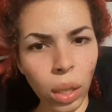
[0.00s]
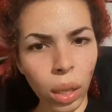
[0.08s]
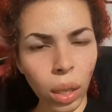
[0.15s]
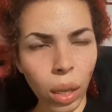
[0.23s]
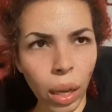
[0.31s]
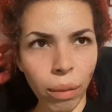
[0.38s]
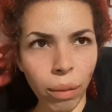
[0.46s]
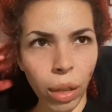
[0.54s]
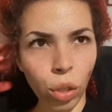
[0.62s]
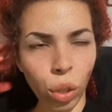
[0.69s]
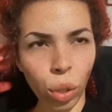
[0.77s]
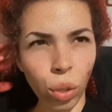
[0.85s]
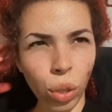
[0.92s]
many past
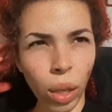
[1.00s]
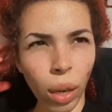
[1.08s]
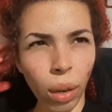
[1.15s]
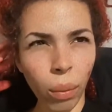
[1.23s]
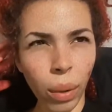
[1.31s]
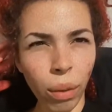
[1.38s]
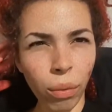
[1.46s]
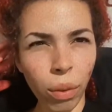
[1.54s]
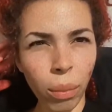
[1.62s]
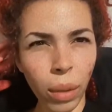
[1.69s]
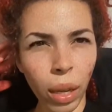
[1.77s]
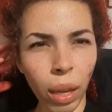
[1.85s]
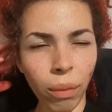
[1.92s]
lives. I've lost
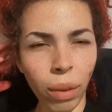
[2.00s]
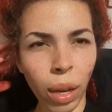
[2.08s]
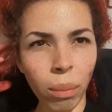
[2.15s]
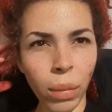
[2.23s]
children.